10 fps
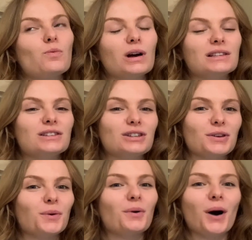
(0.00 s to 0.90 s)
once
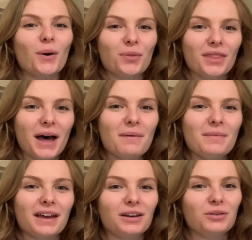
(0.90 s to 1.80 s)
you own them
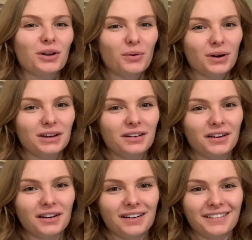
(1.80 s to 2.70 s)
and you know what
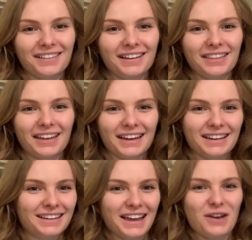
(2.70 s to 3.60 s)
you're like
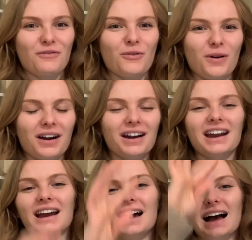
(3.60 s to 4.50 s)
in for.
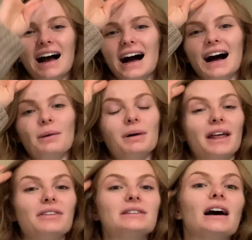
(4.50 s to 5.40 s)
But at
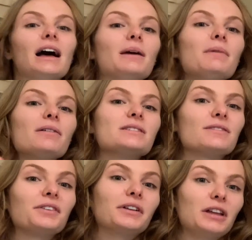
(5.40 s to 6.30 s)
the time I was a
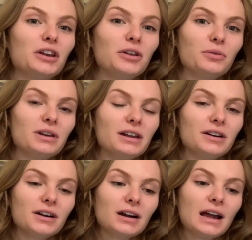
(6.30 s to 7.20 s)
fairly new
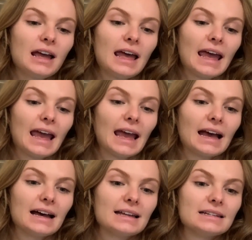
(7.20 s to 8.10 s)
knitter
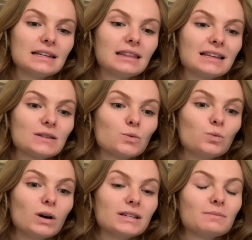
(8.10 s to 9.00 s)
and this
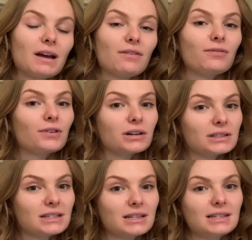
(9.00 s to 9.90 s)
was my
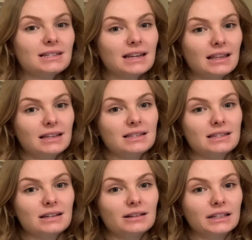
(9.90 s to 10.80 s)
first stainless
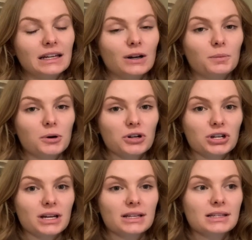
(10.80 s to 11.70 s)
steel needle
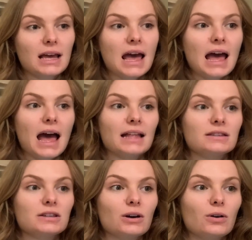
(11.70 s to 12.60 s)
purchase, and
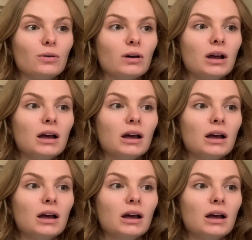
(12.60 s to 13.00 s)
so